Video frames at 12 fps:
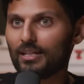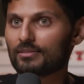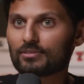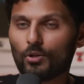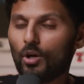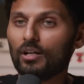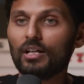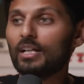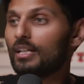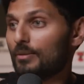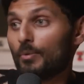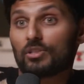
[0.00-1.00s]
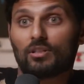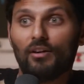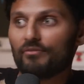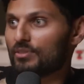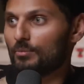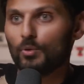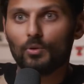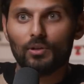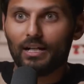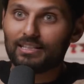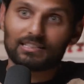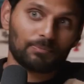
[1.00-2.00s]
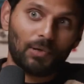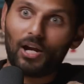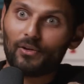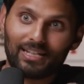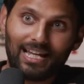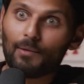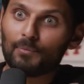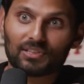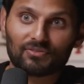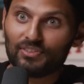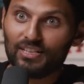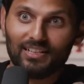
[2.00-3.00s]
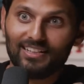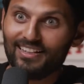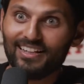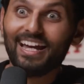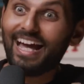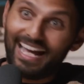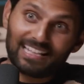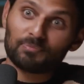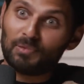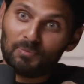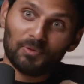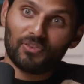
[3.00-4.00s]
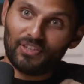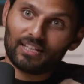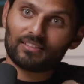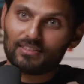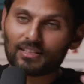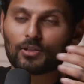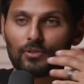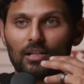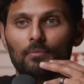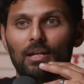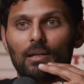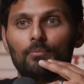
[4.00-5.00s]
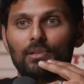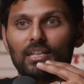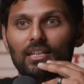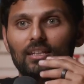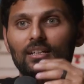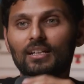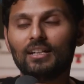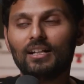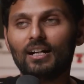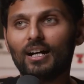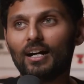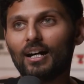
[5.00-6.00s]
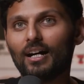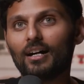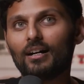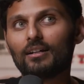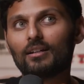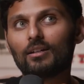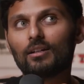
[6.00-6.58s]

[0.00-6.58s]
It's not the most comfortable, inspiring atmosphere as people think the career may be.